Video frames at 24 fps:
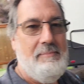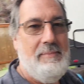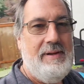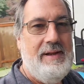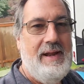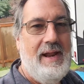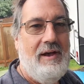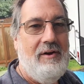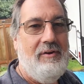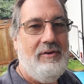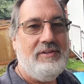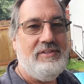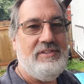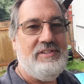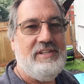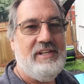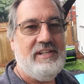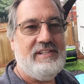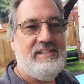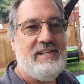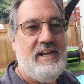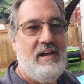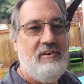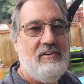me now. It
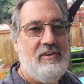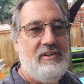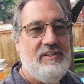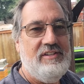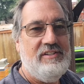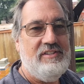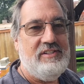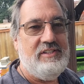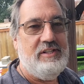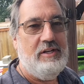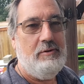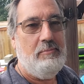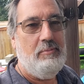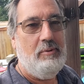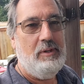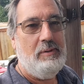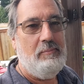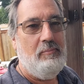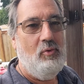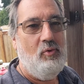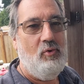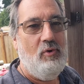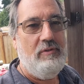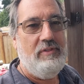sticks out considerably
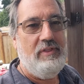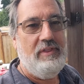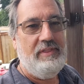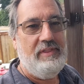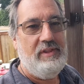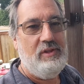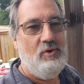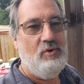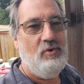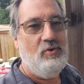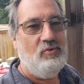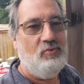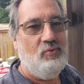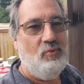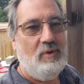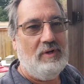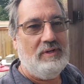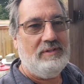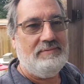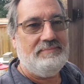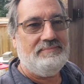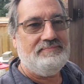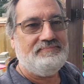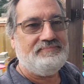more than the old
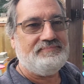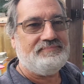one.